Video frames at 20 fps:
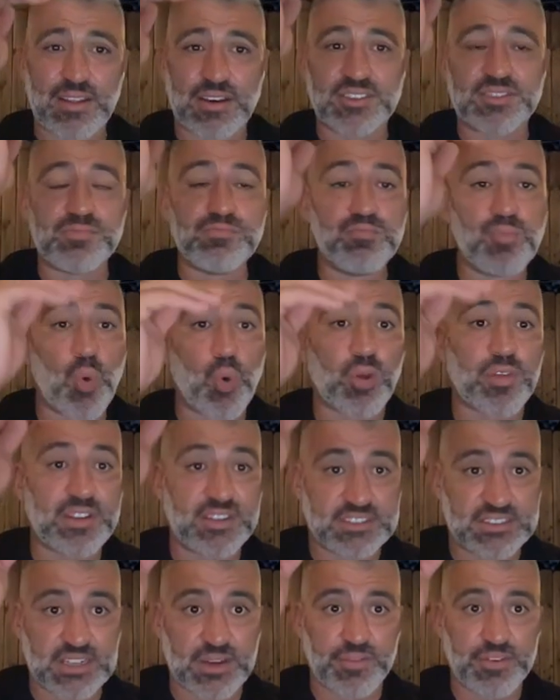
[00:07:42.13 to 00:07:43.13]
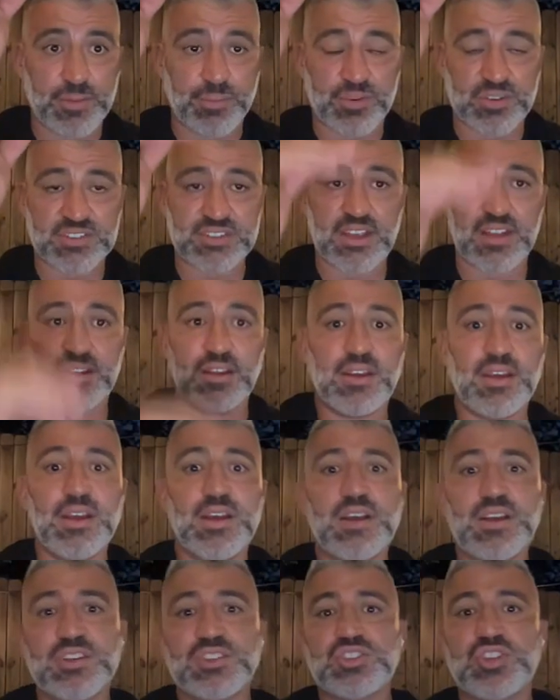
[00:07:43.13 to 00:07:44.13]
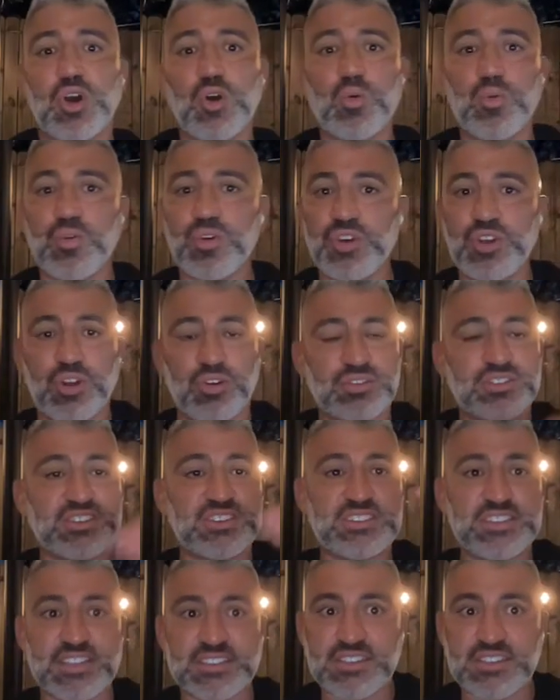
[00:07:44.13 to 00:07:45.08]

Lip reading: more than 70%. So, 65%,